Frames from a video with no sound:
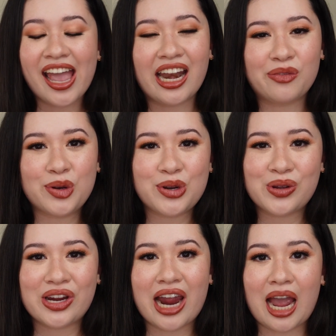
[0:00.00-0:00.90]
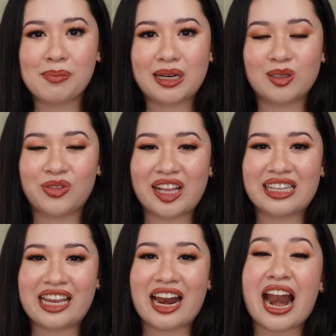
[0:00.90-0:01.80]
And if you're new here, hi, my name is
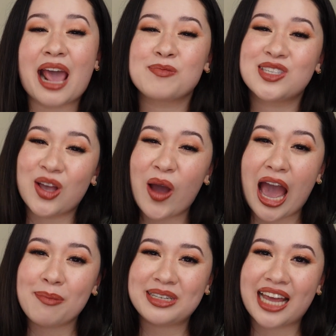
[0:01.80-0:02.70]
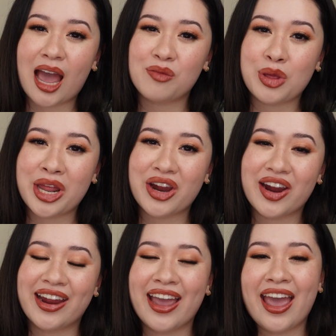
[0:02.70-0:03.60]
Valentina, and I am so happy to have you
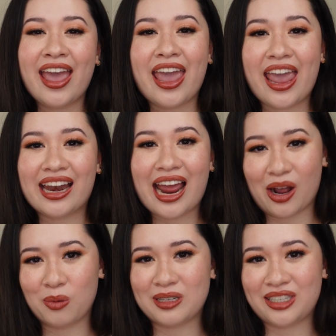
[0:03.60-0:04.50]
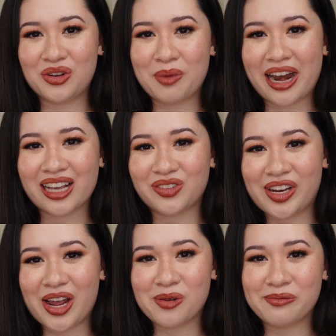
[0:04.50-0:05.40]
here, and I hope to see you in my next
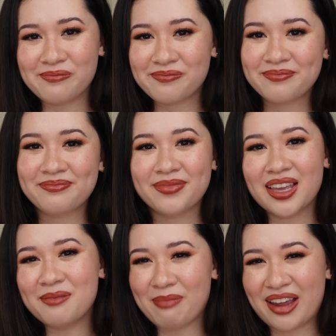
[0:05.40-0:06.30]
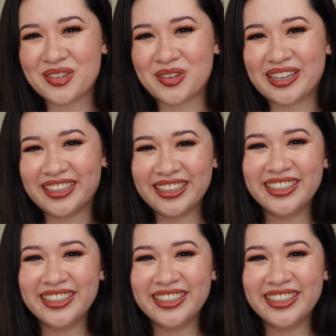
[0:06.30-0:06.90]
video. Bye, everyone.